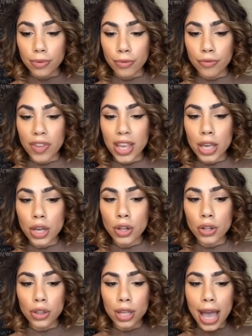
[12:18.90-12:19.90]

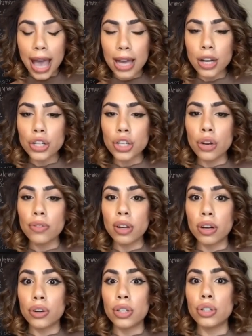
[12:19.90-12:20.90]
feel the energy of the
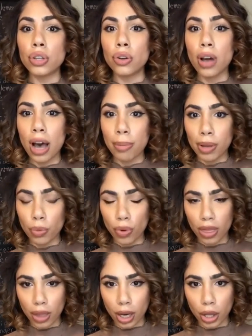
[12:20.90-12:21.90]
crystal coming
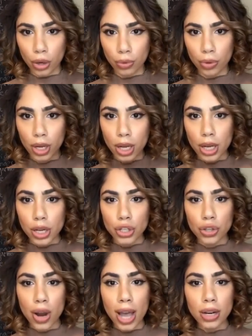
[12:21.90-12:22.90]
within you.
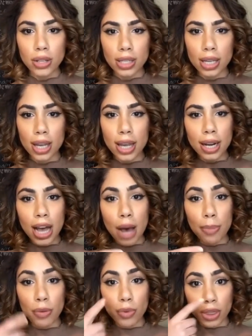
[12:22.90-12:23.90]
Try to see it
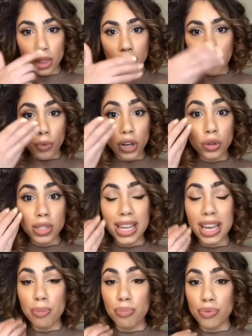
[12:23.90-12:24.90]
coming within when you take a
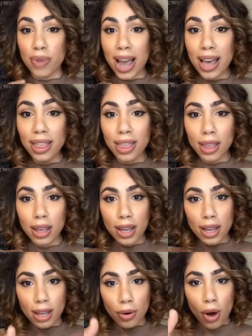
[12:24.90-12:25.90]
breath.
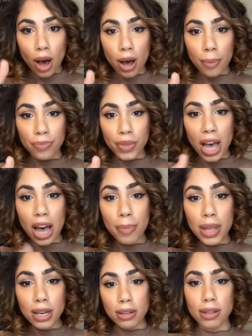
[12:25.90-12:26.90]

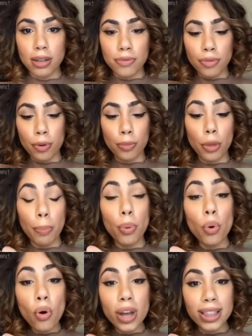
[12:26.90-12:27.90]
Coming from the
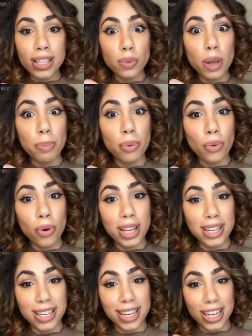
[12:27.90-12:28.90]
point. That's why point
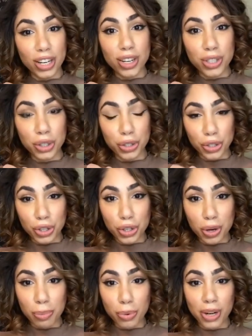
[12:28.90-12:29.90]
in crystals are so
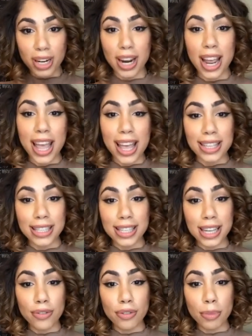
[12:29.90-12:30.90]
important. See
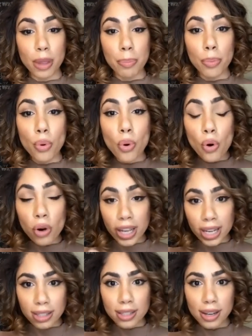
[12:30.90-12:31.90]
from the
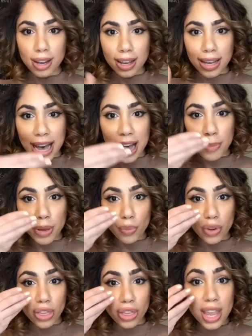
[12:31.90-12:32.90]
point coming
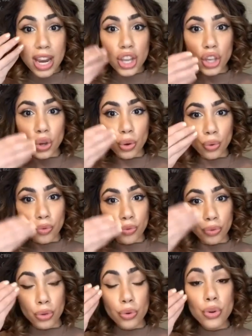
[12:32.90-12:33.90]
within you
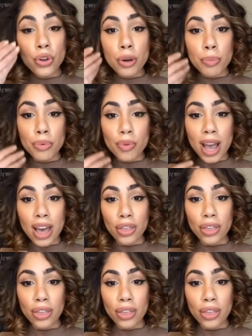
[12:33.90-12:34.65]
through your breath,